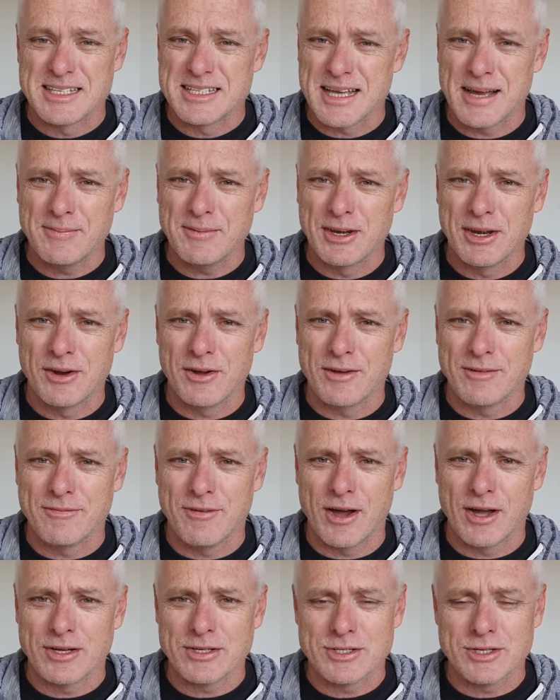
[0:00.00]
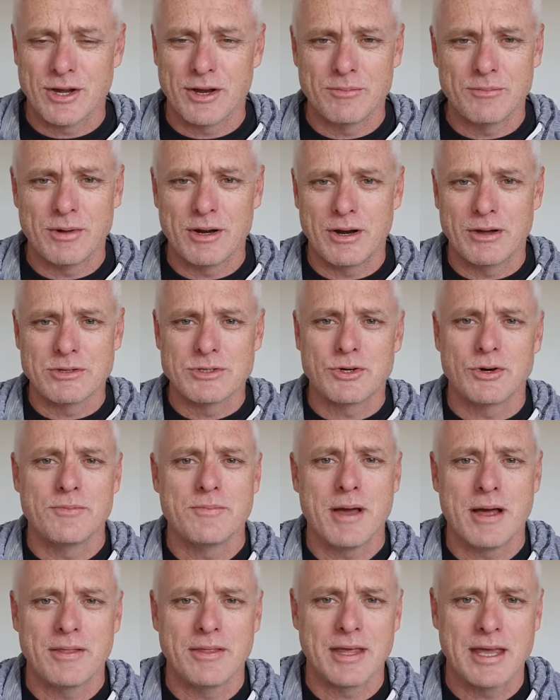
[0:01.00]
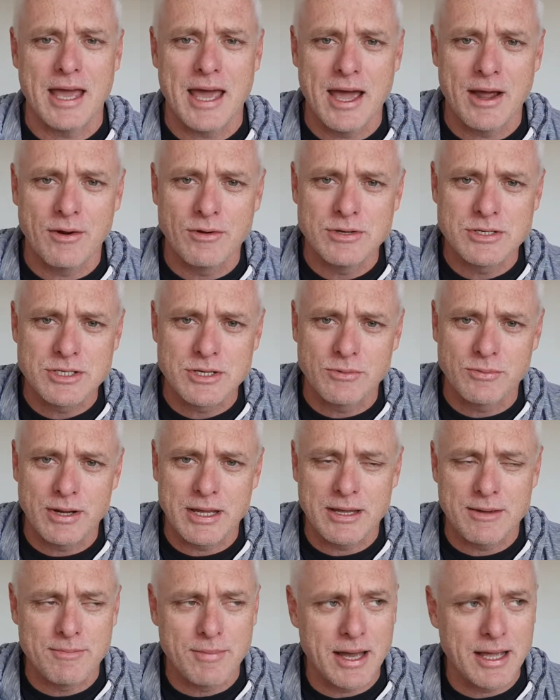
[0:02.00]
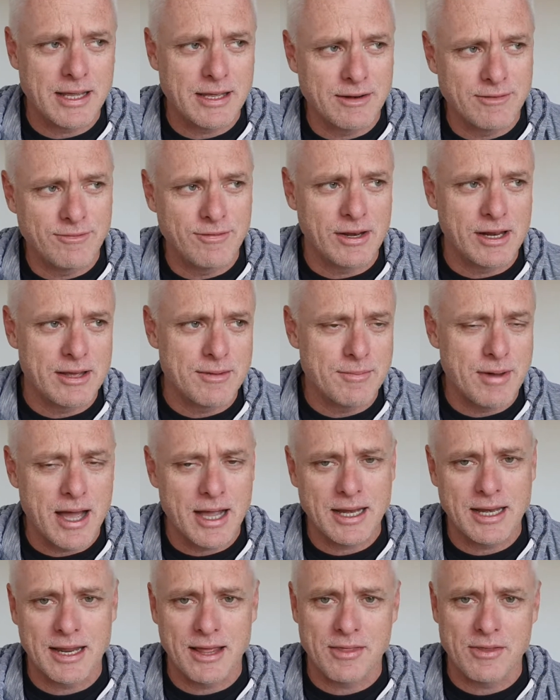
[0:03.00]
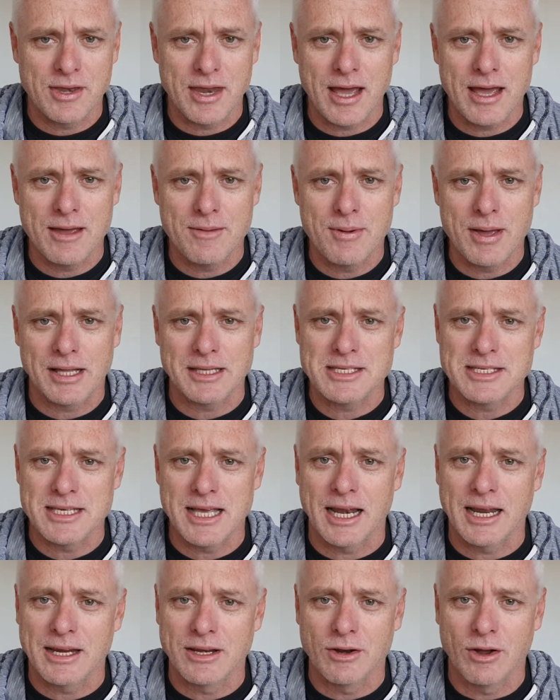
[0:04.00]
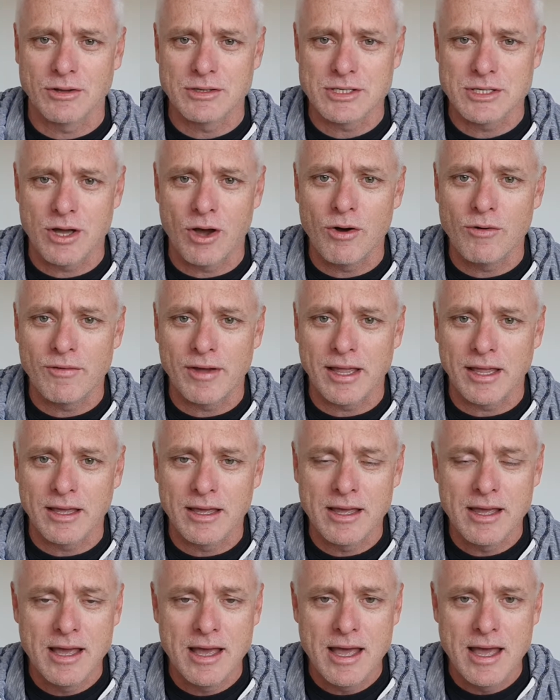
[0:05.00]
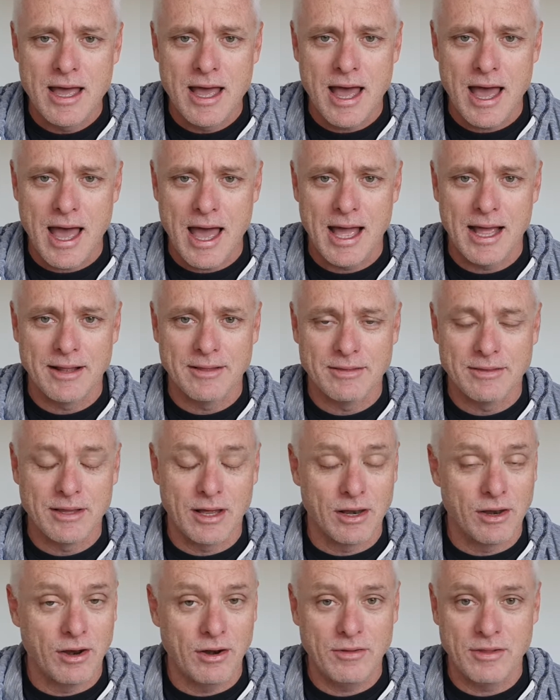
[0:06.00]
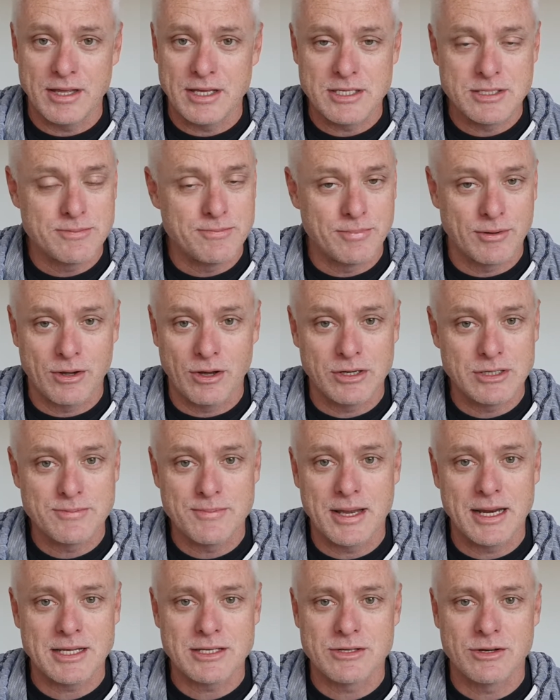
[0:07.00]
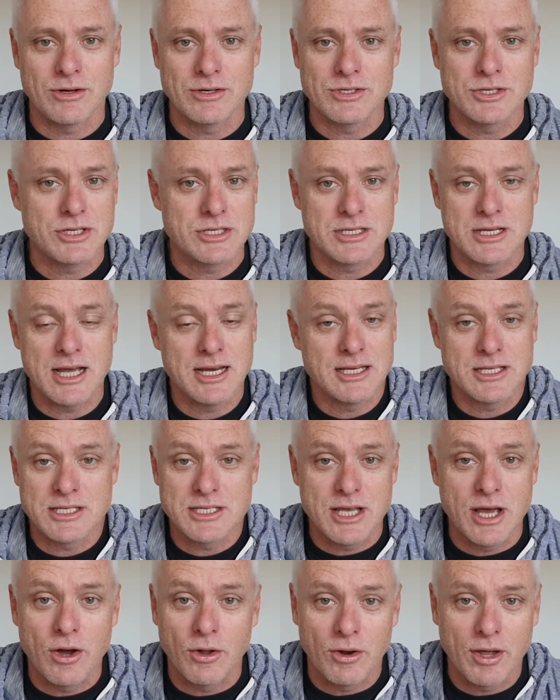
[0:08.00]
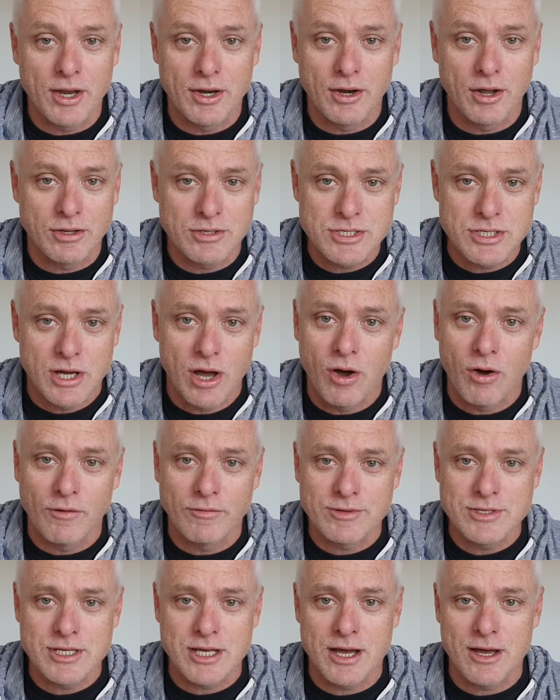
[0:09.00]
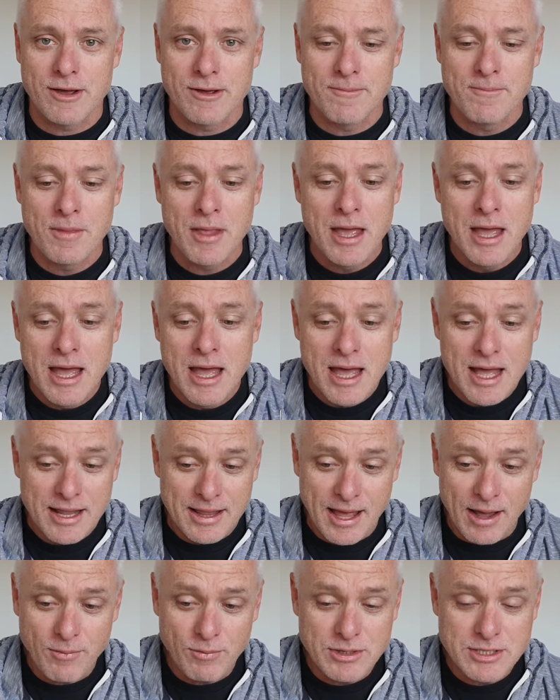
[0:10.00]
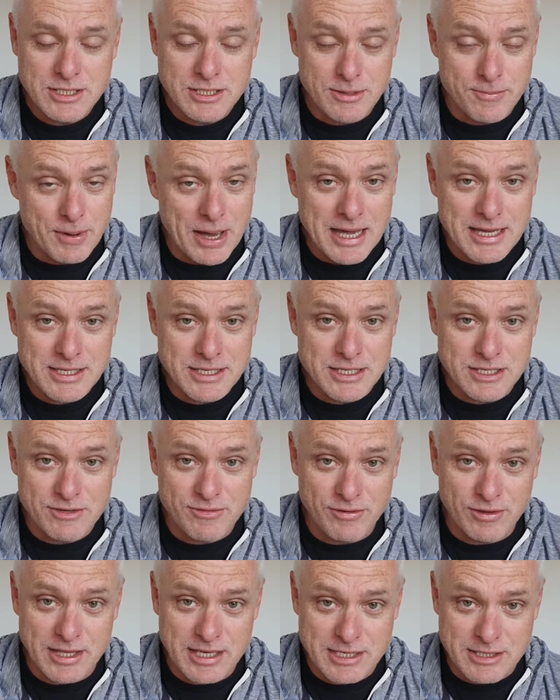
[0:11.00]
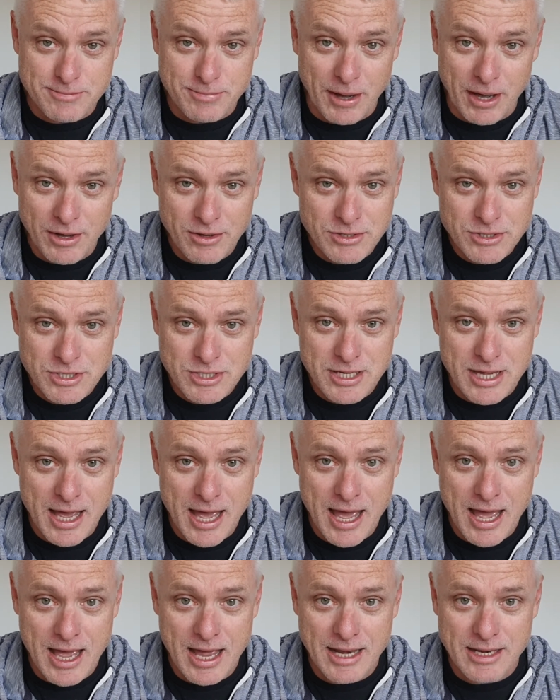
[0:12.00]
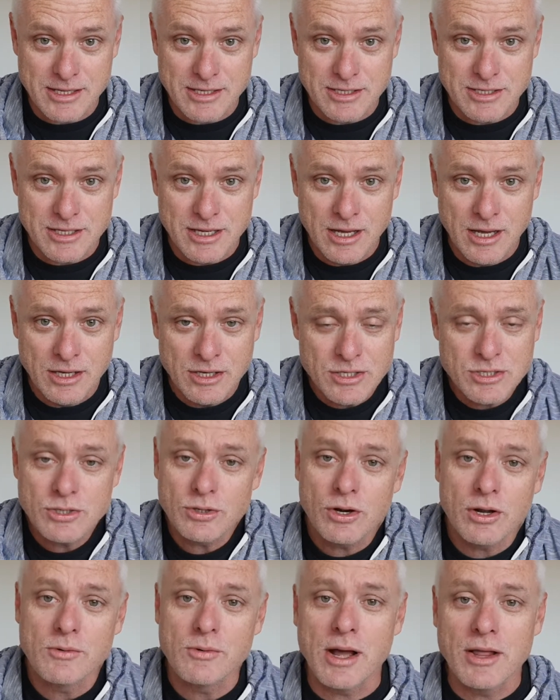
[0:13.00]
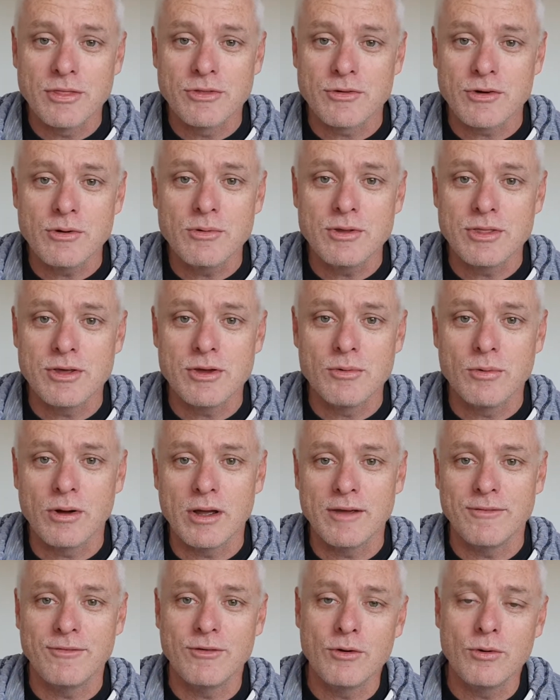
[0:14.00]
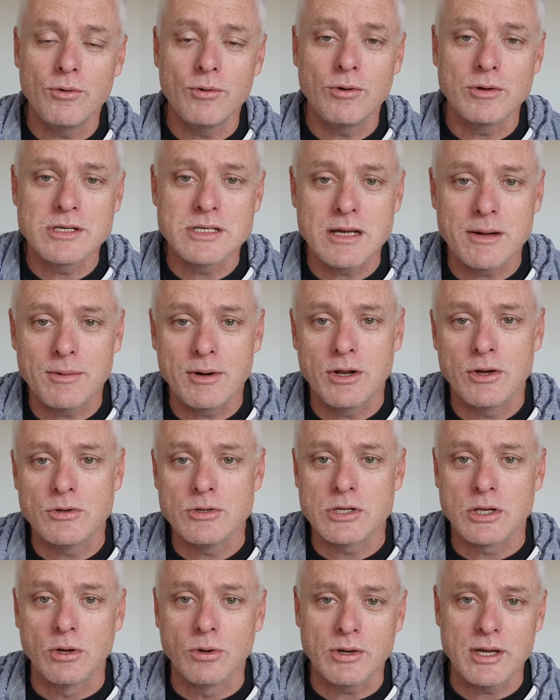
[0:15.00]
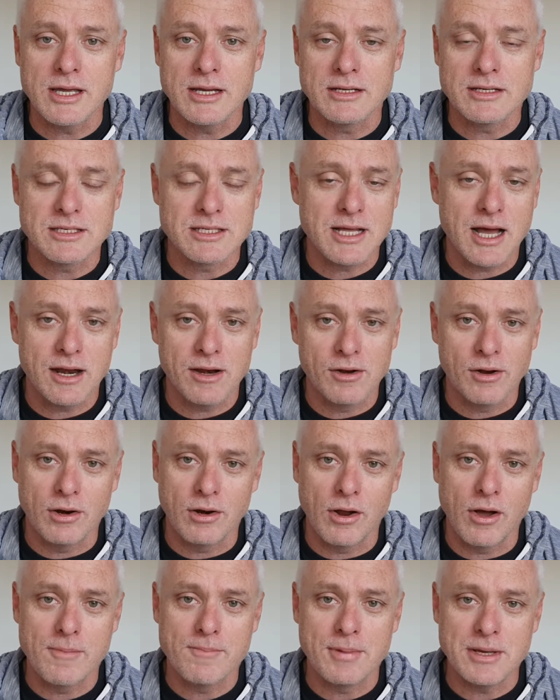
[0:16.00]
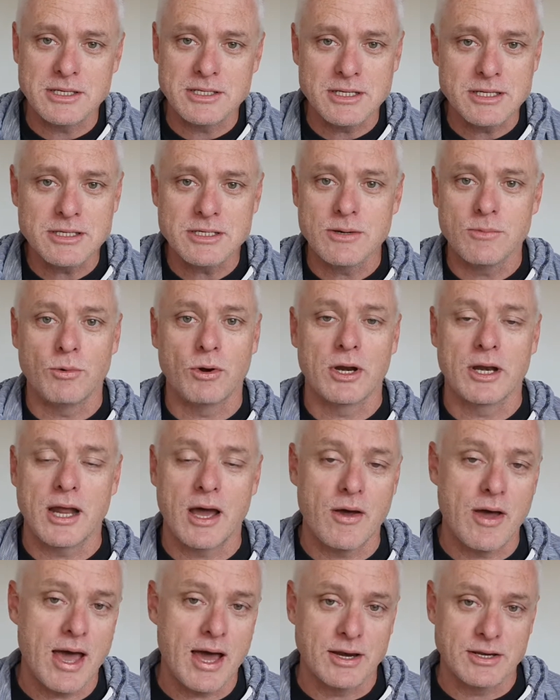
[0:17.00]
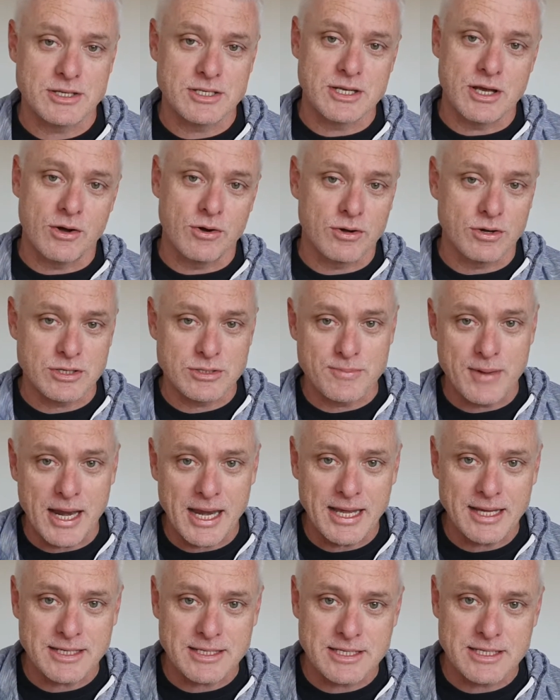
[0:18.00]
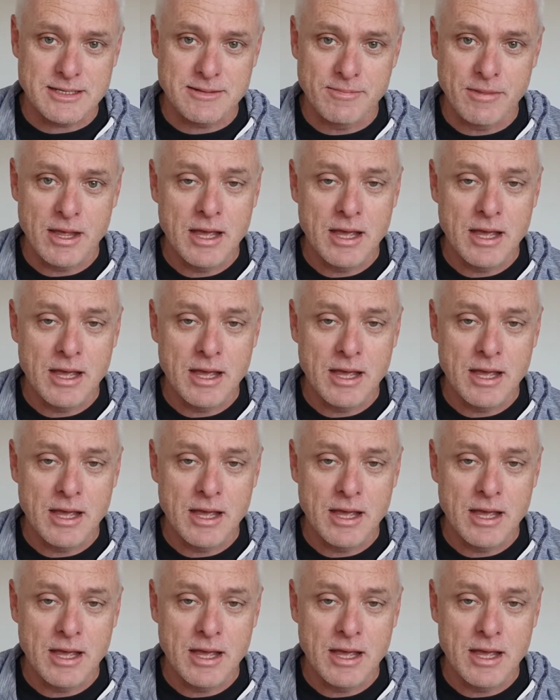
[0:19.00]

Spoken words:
something that I focused on when I was talking about the errors that we can make in affiliate marketing the other day about selling, not solving. And a lot of these cosmetic sites just tend to sell and not solve. So that was the basis for this post, and just thought I'd run through with you. If you're someone who's looking to start an online business and want to know how to sell cosmetics,